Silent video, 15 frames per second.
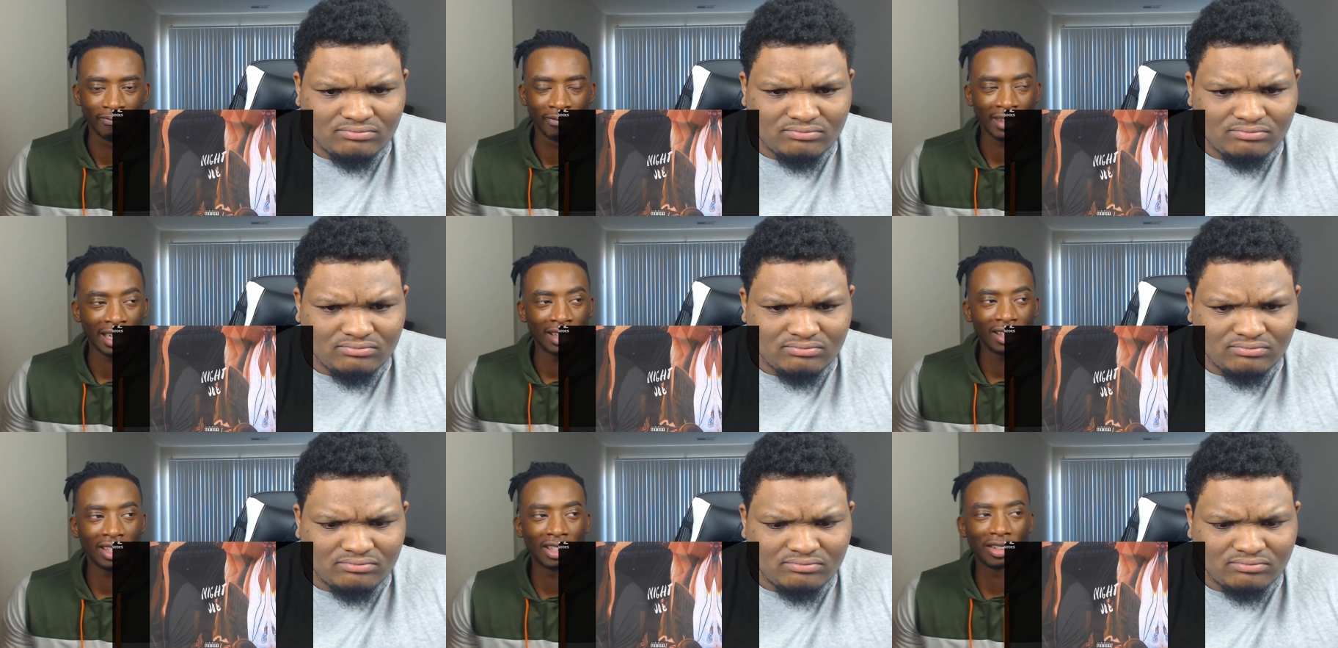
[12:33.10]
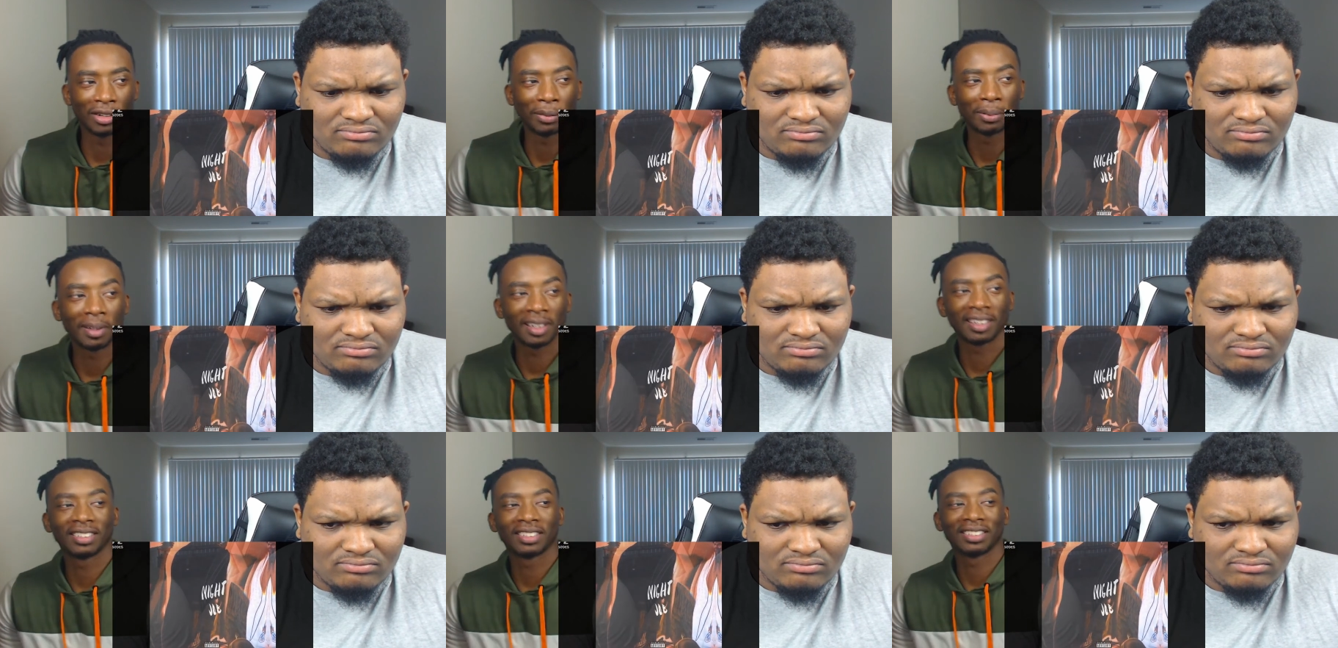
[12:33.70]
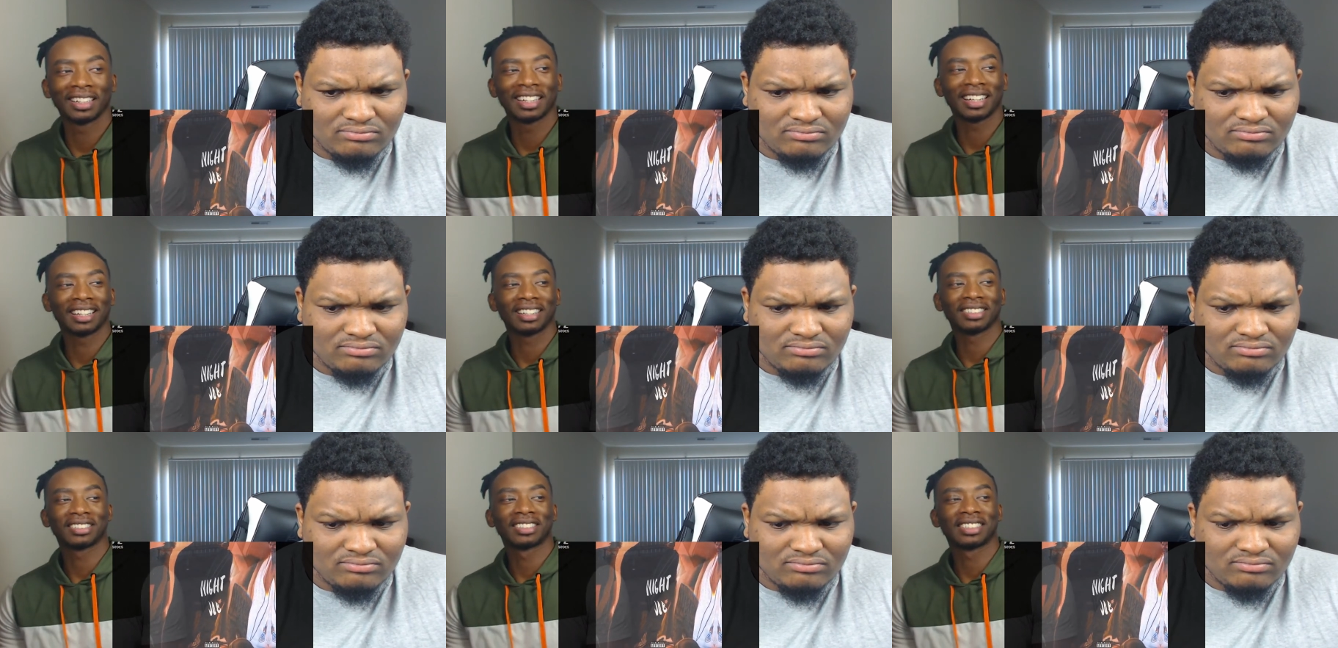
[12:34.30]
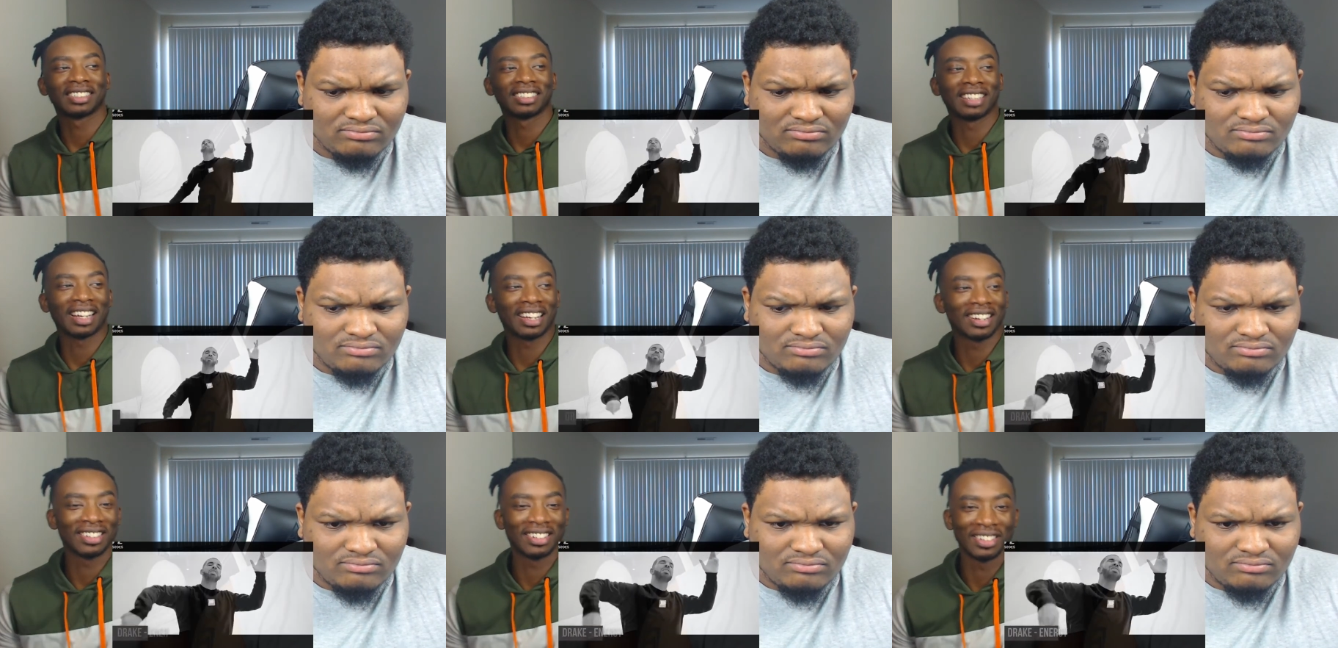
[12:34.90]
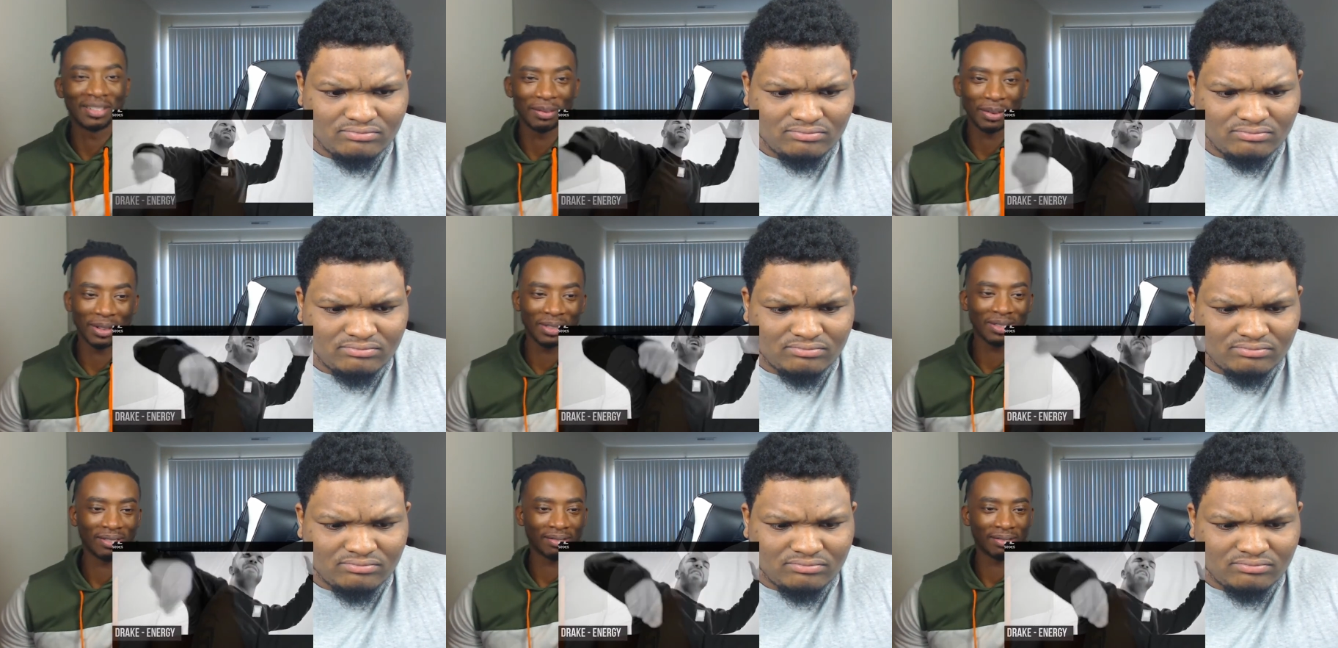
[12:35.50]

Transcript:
Speaker 1: I need a playlist so they got six nine in it, bro.